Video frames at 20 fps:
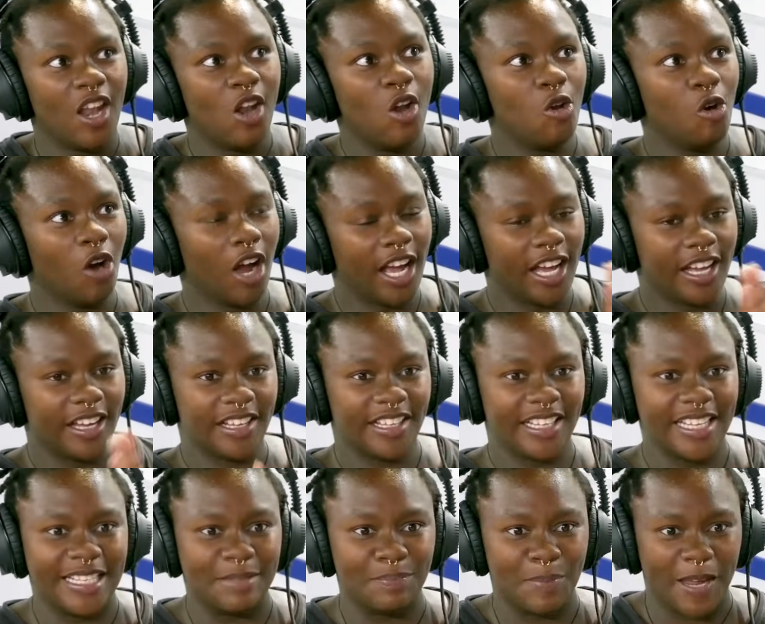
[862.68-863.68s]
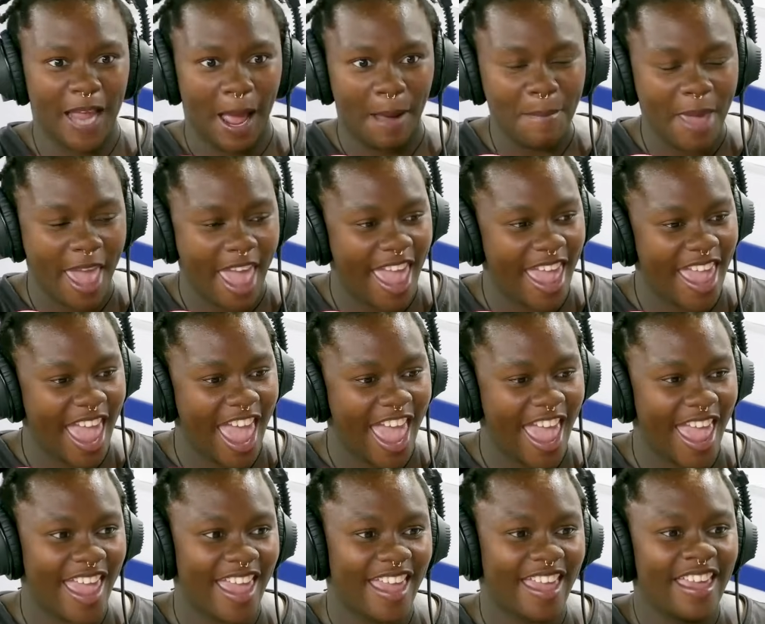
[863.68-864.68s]
look. It's become
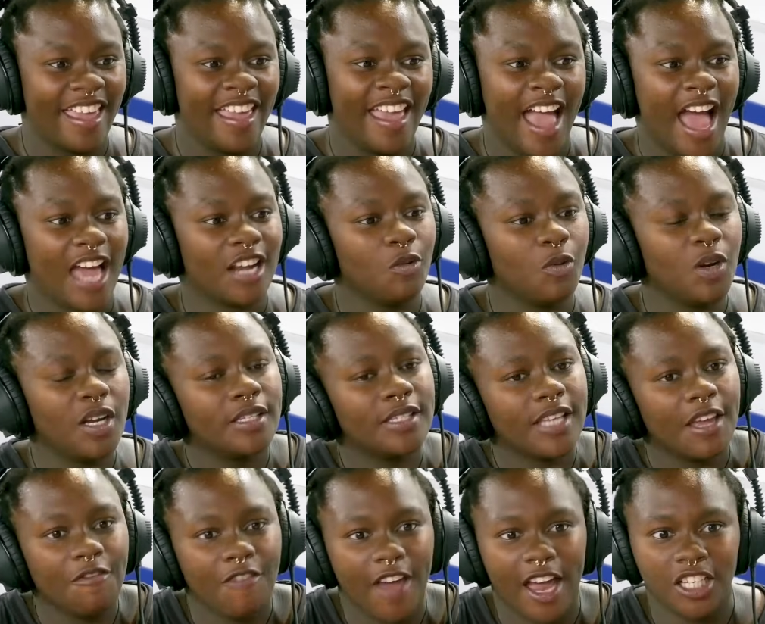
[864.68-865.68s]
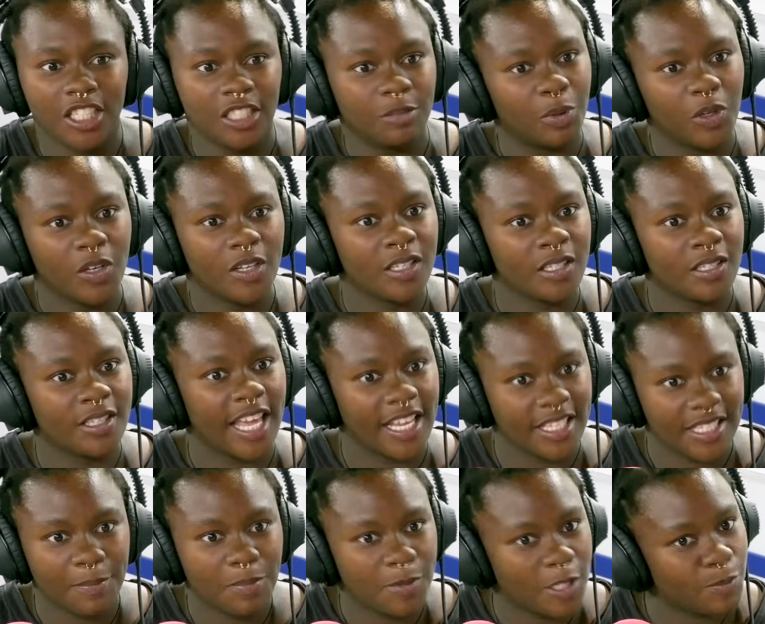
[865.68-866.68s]
I don't want to say fashion
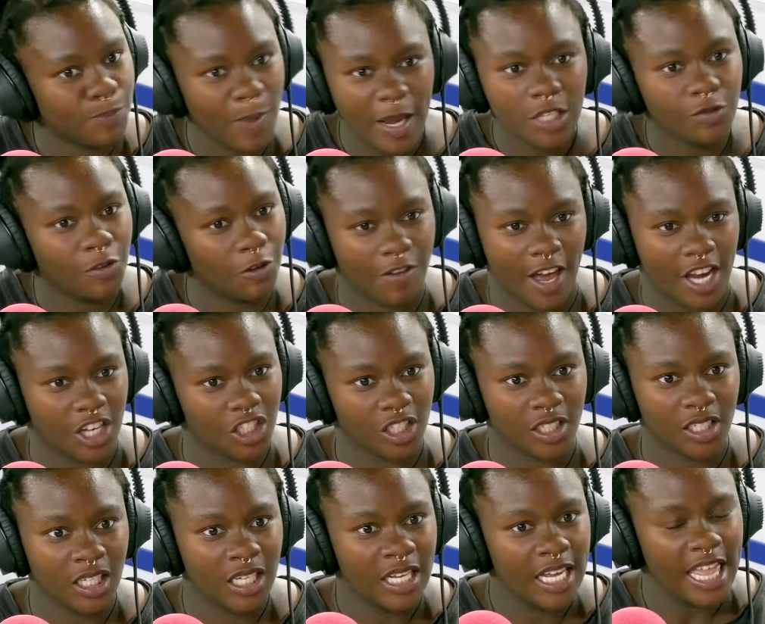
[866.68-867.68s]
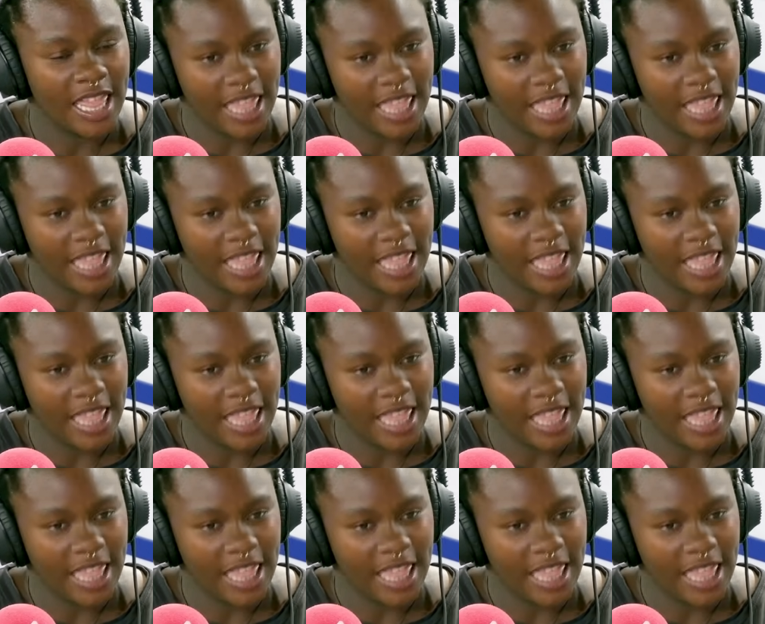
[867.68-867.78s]
because there's a space for fashion.